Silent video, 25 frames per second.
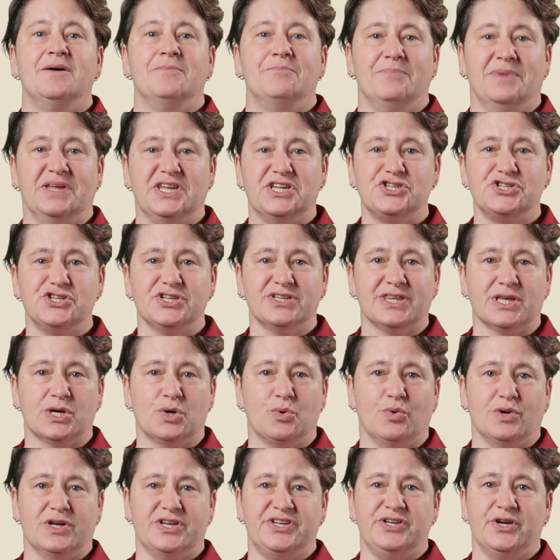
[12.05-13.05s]
Managing the
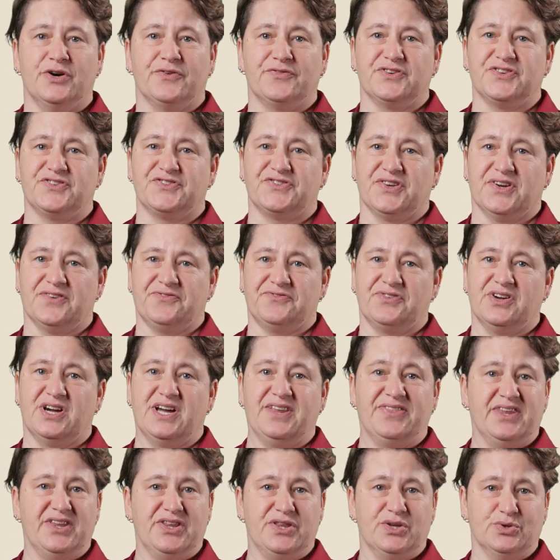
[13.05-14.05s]
quality of the software
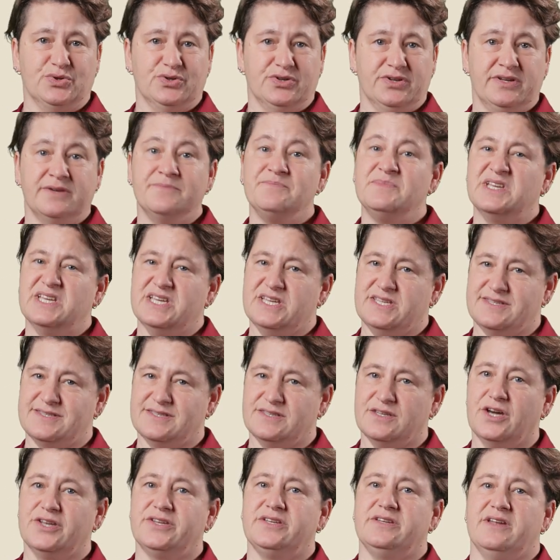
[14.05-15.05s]
under the hood is
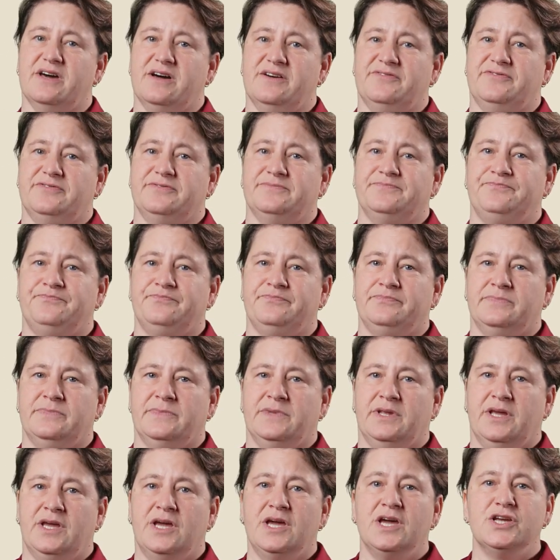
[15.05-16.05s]
not enough.
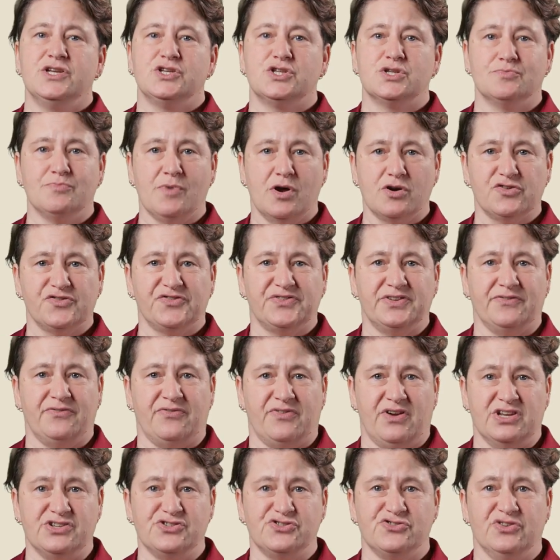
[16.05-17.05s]
Tomorrow's
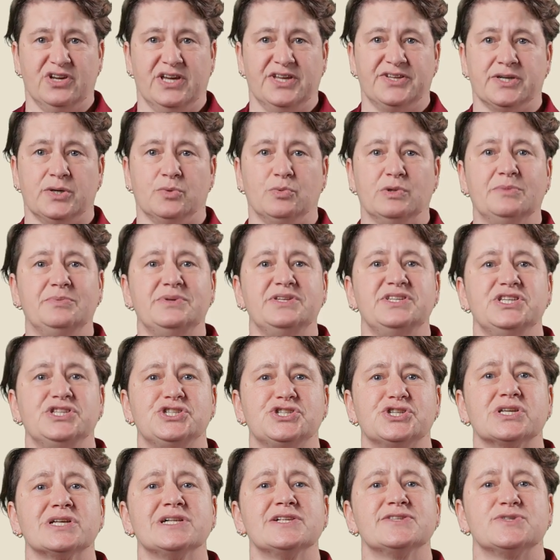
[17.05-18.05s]
differentiator will be
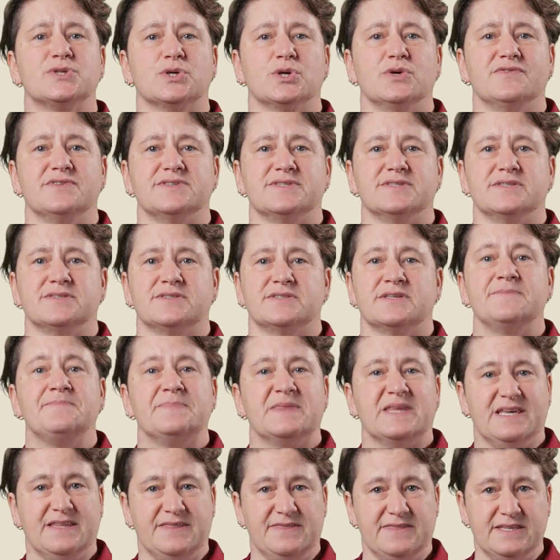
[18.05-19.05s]
digital services,
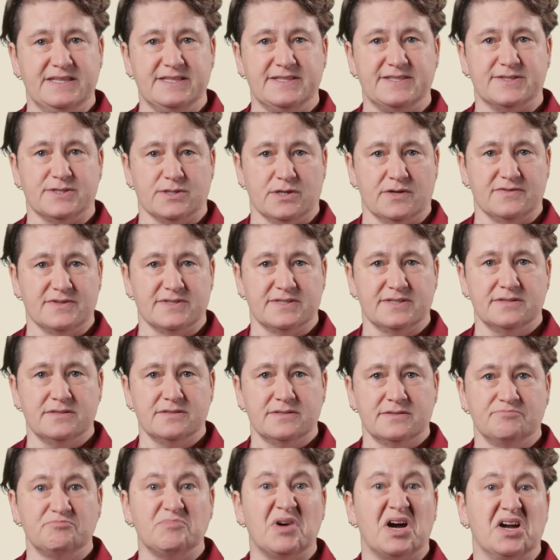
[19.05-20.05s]
and these
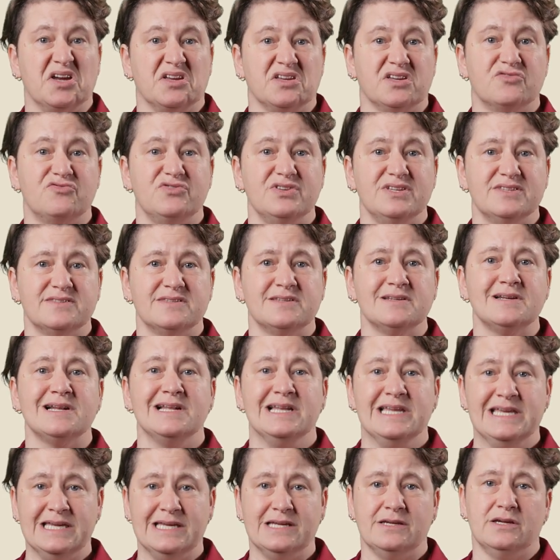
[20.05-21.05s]
services are
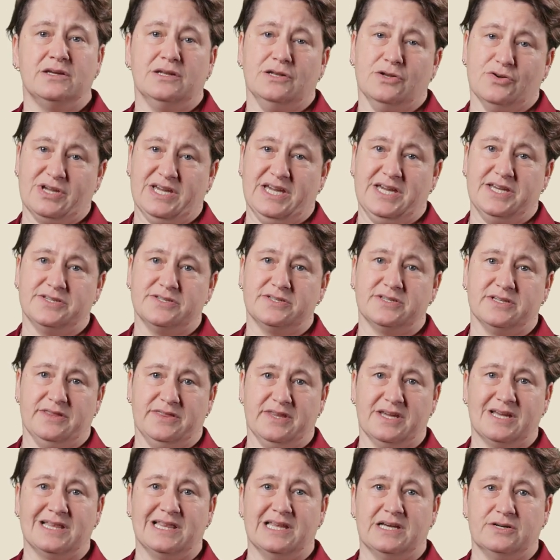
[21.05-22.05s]
increasingly located in
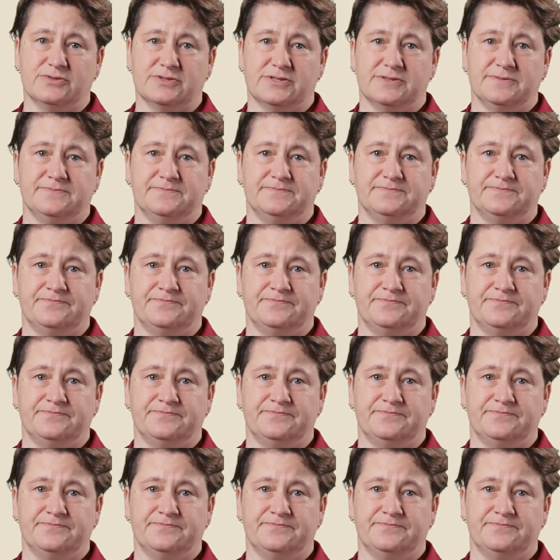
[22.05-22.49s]
the cloud.